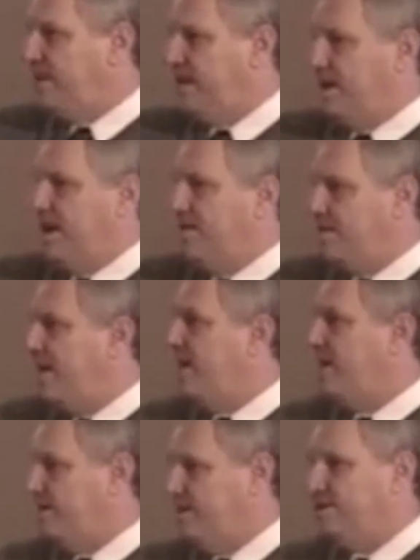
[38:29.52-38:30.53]
saying, I
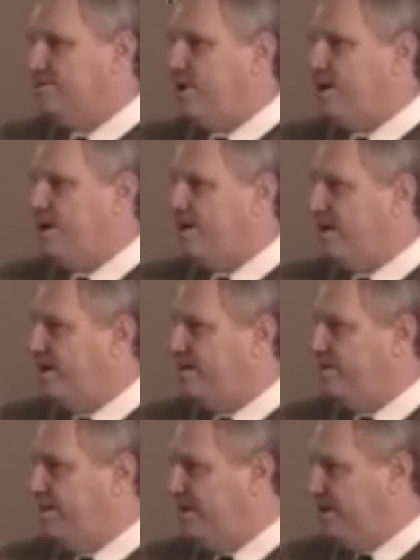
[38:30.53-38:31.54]
think in this market,
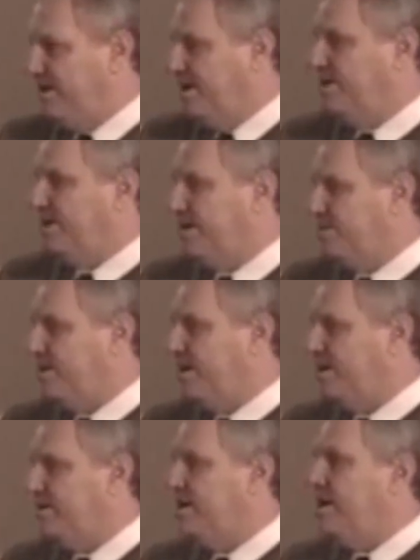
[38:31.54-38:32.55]
in all the other
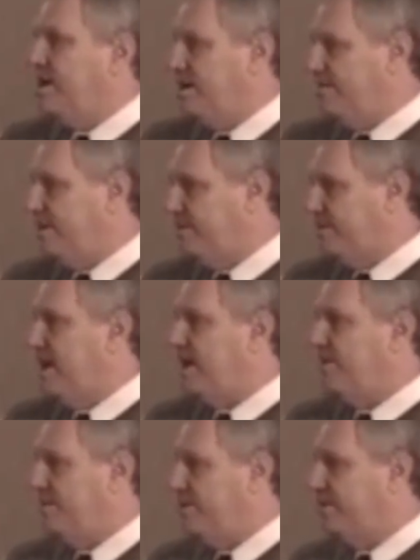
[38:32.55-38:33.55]
markets, if I was
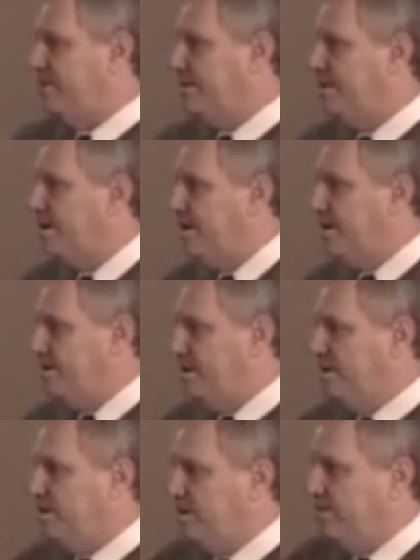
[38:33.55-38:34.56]
not a realtor,
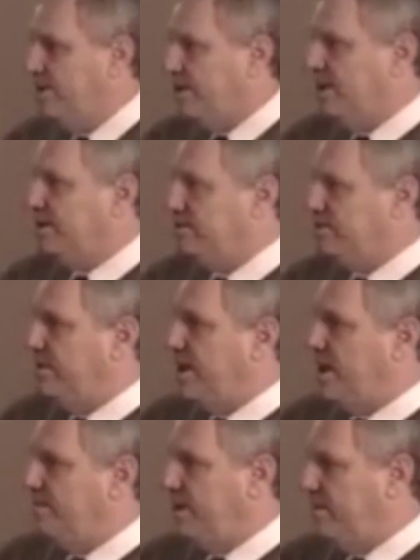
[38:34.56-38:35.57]
that the MLS would
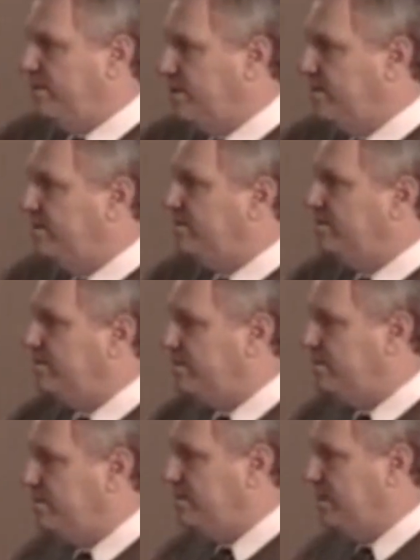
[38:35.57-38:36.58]
not be able to
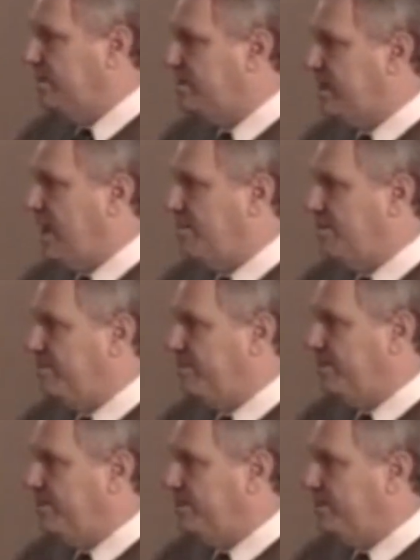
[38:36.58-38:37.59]
stop me
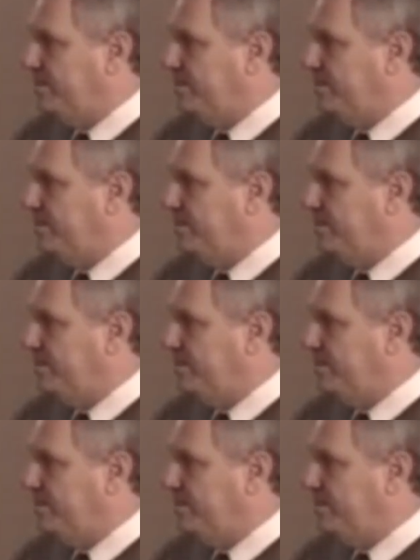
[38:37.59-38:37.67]
from doing